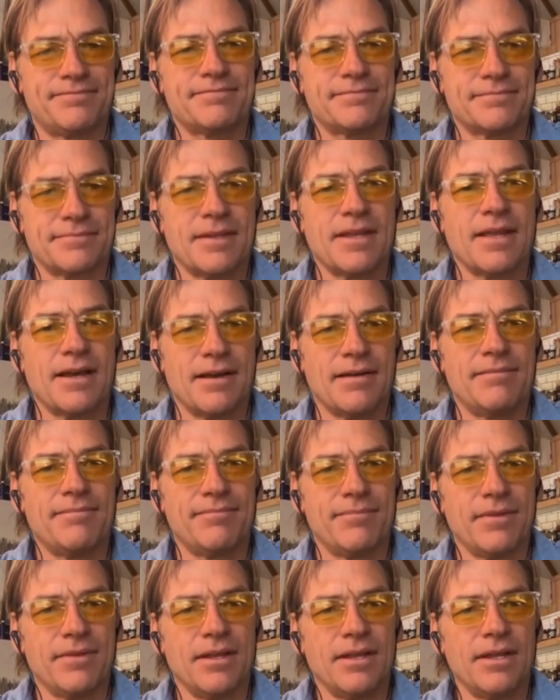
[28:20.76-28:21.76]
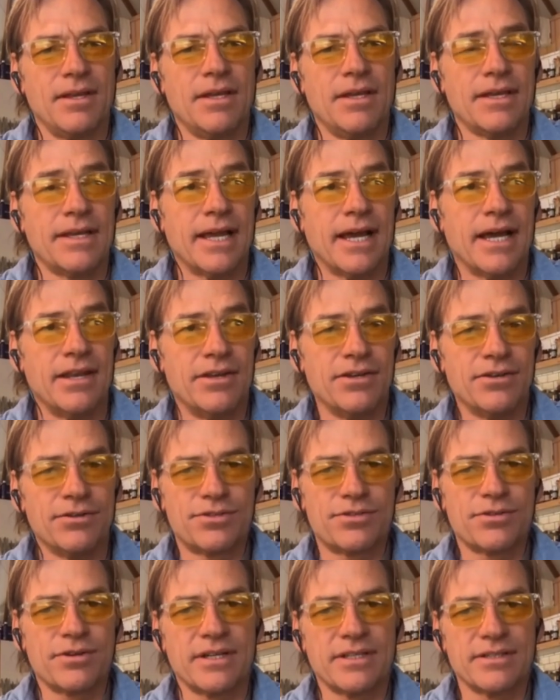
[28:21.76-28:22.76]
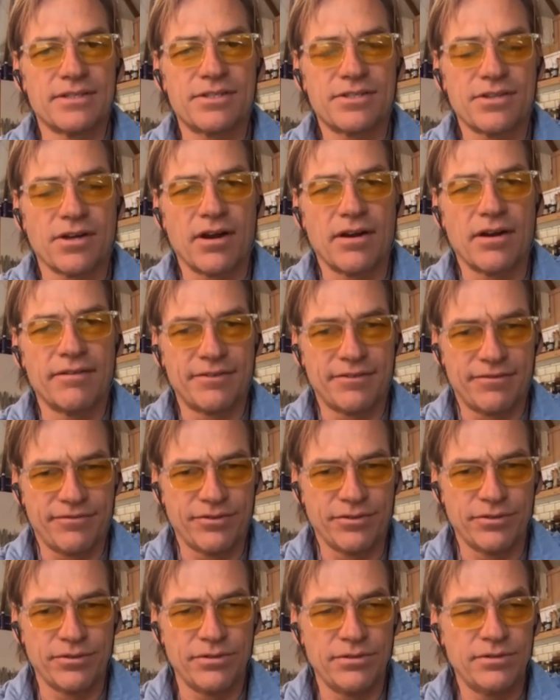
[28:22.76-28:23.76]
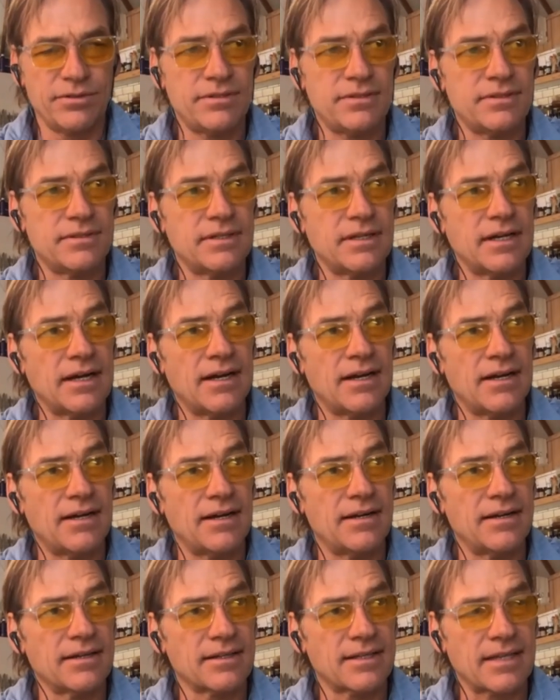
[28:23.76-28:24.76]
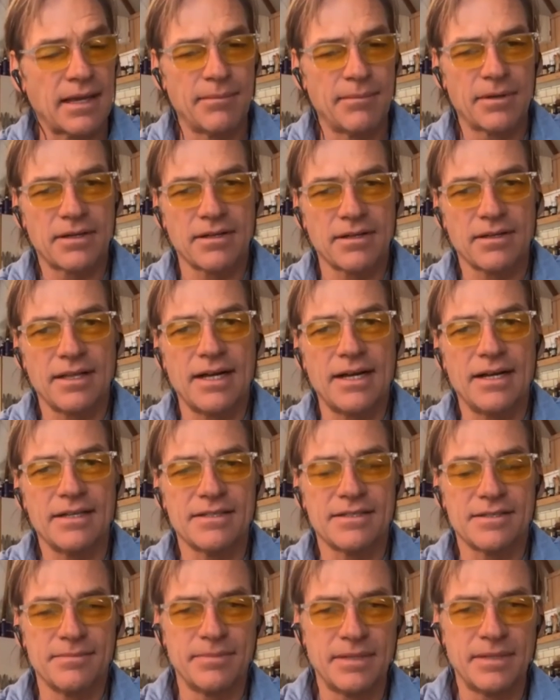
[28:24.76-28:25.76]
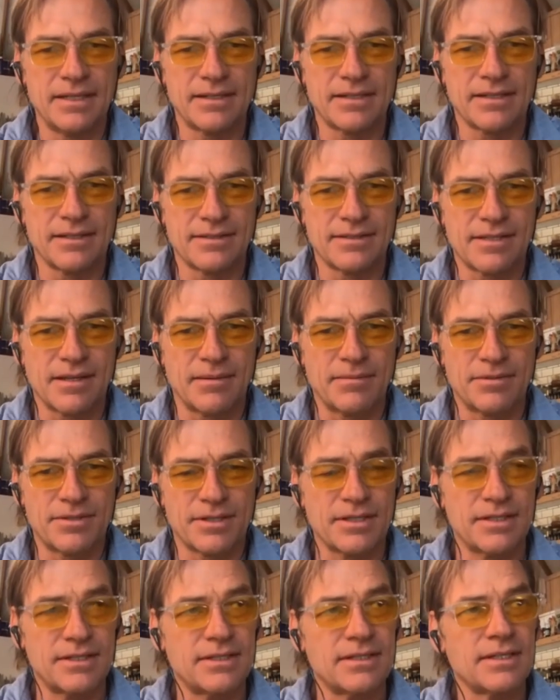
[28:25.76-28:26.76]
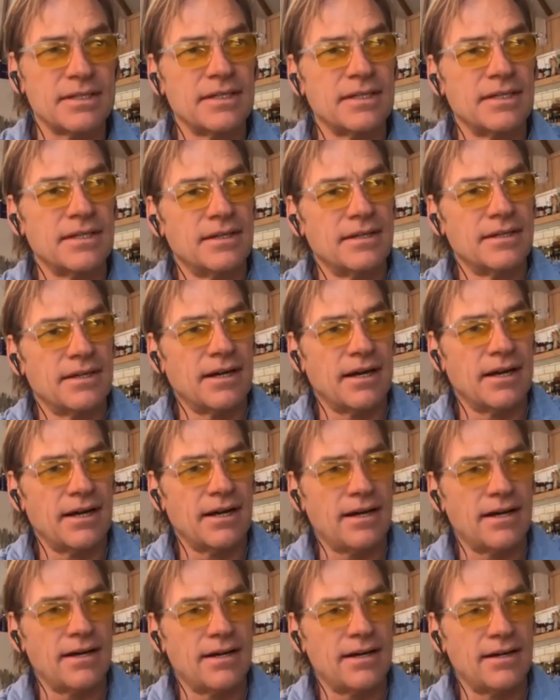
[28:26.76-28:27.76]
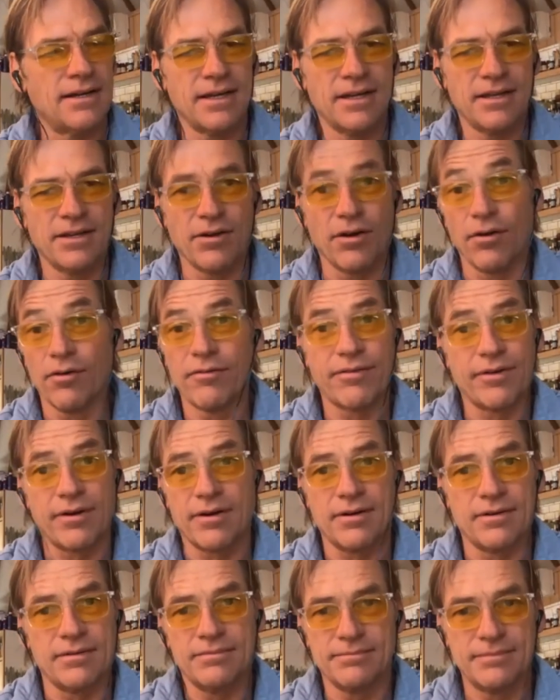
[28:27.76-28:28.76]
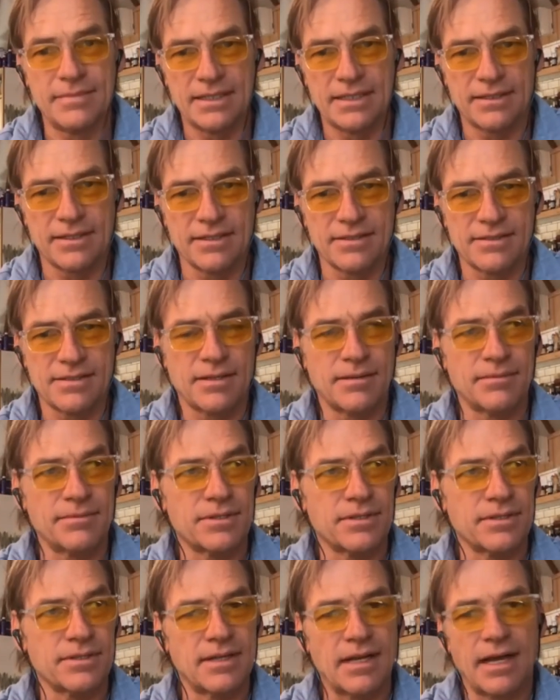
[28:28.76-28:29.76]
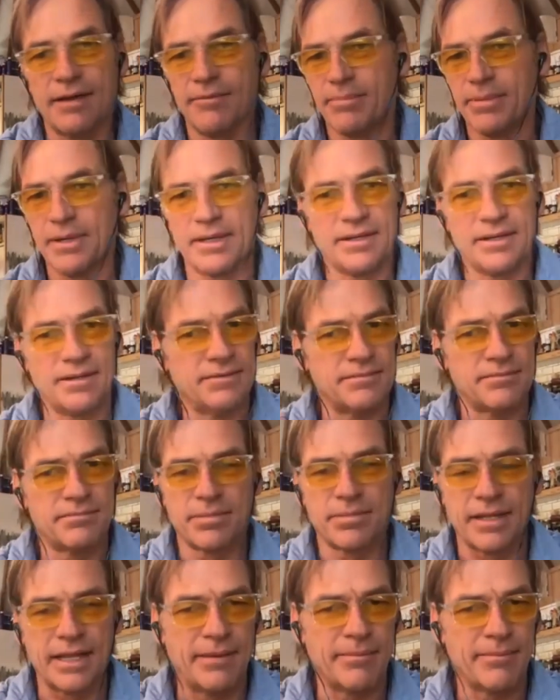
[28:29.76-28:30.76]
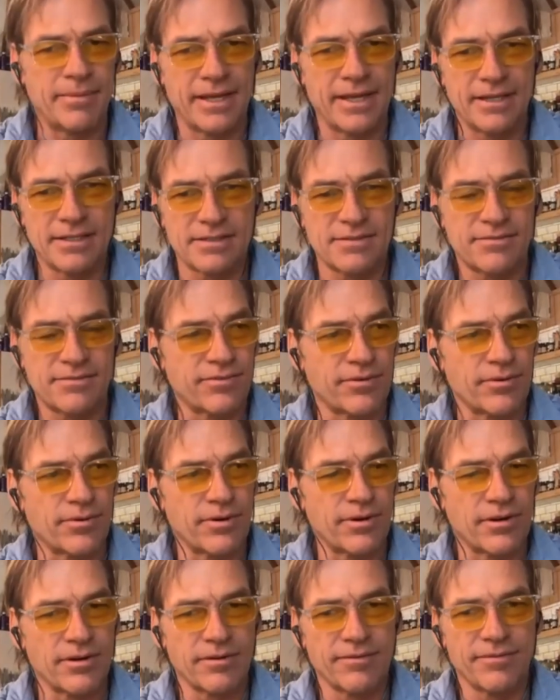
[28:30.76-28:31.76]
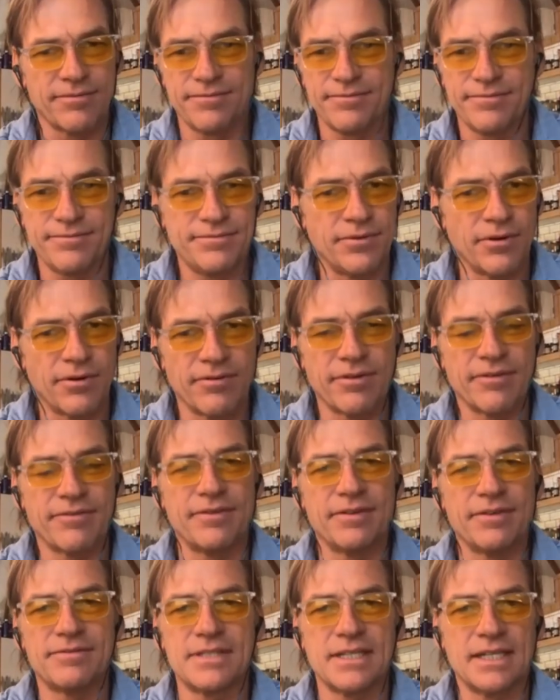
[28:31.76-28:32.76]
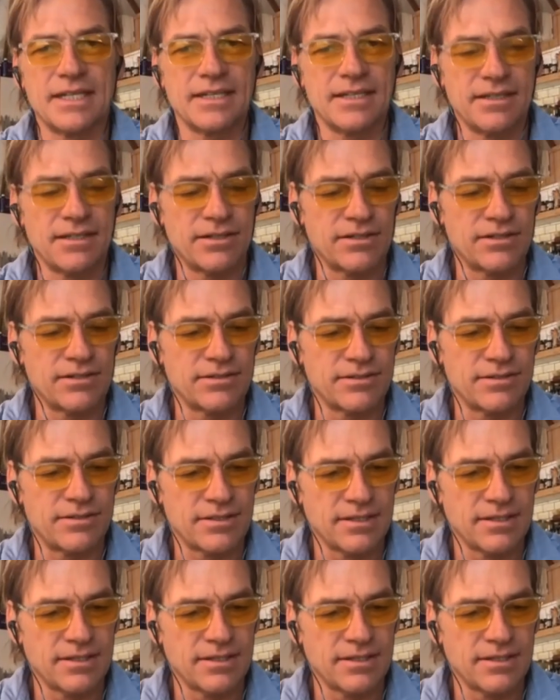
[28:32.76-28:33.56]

Yeah. Yeah, nutrient-starved food, chemicalized meat consumption, and over meat consumption. I've been plant-based for over 15 years